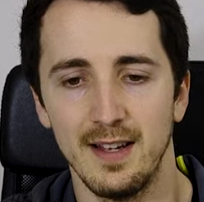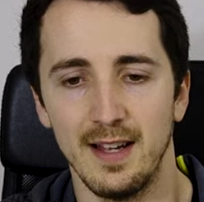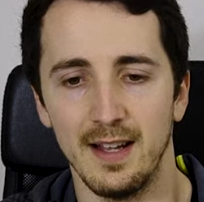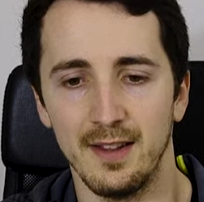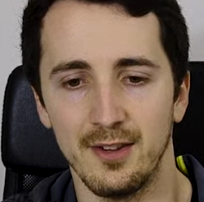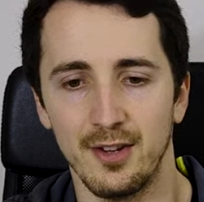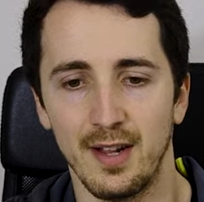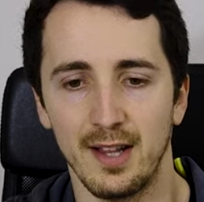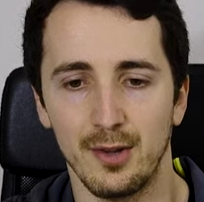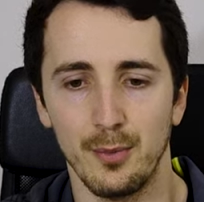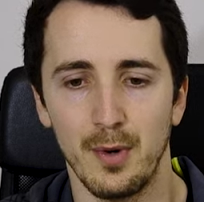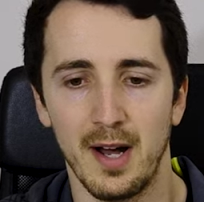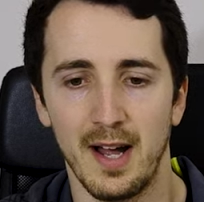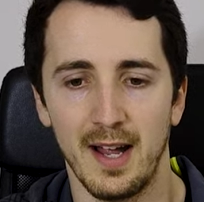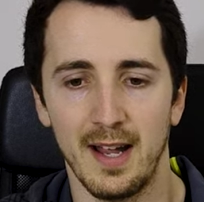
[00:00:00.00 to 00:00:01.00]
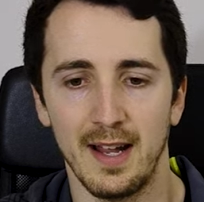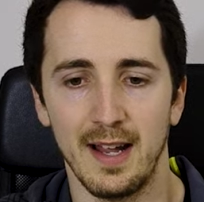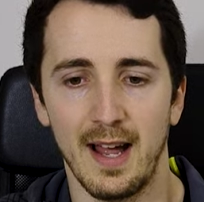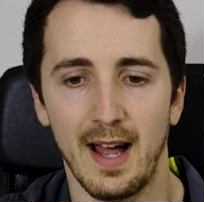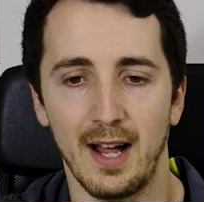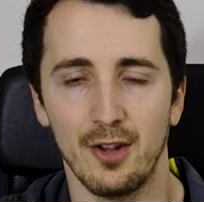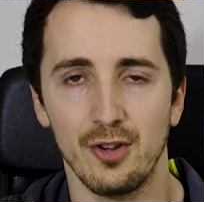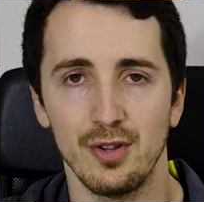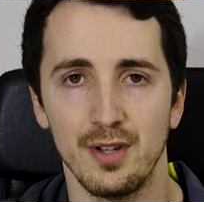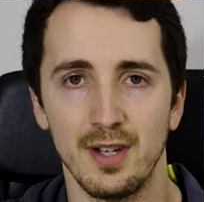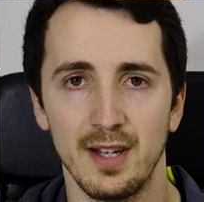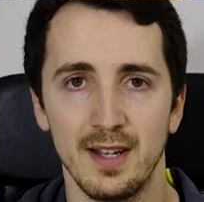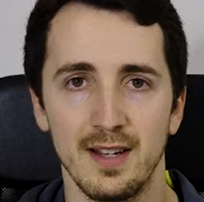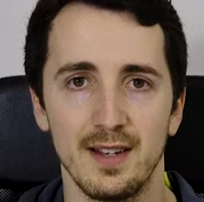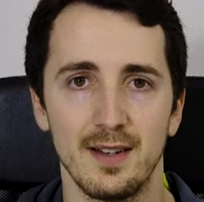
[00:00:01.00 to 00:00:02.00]
And so that's why
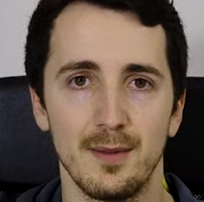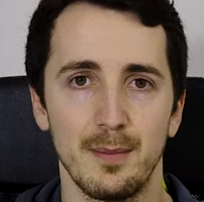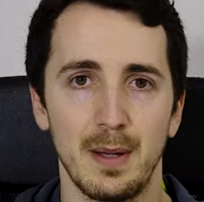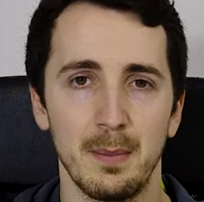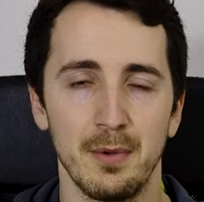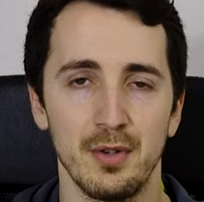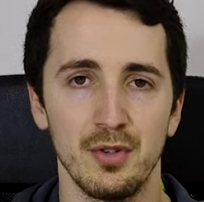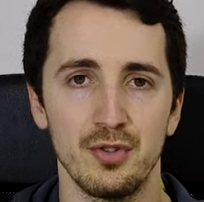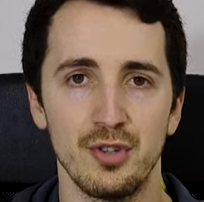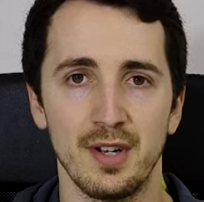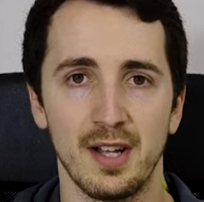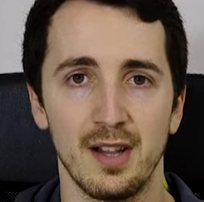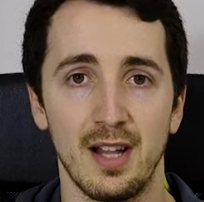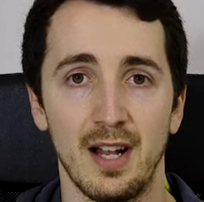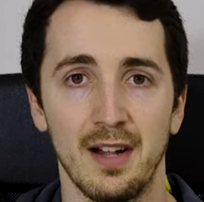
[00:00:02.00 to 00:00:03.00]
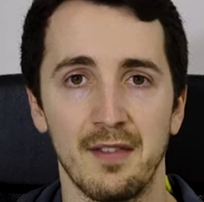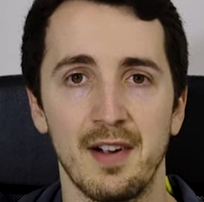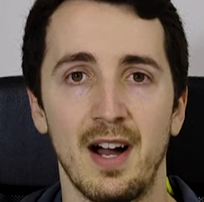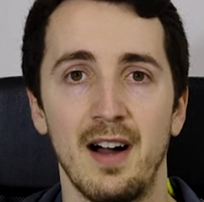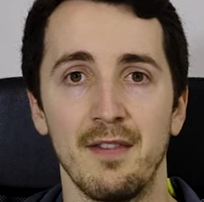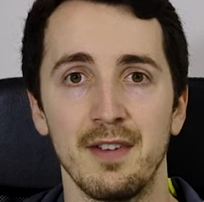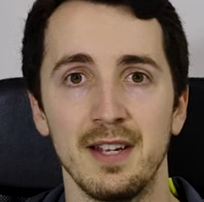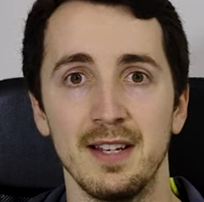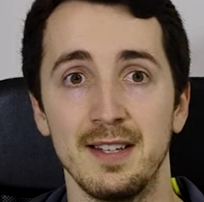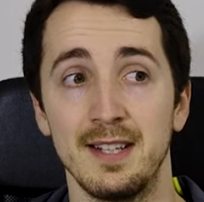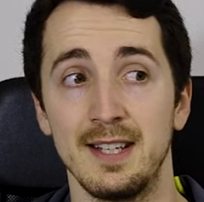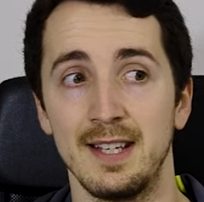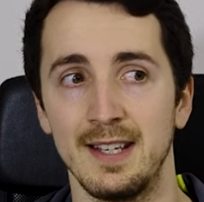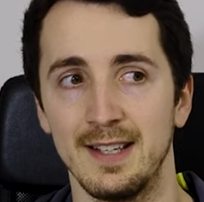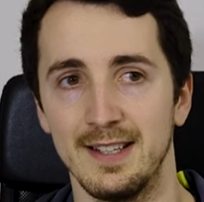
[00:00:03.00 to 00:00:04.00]
actually people who drink a lot of coffee and
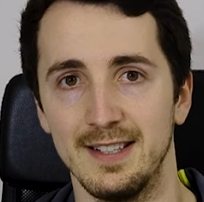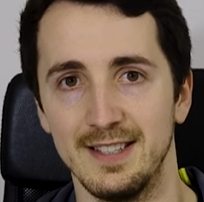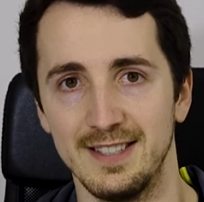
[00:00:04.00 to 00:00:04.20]
tea,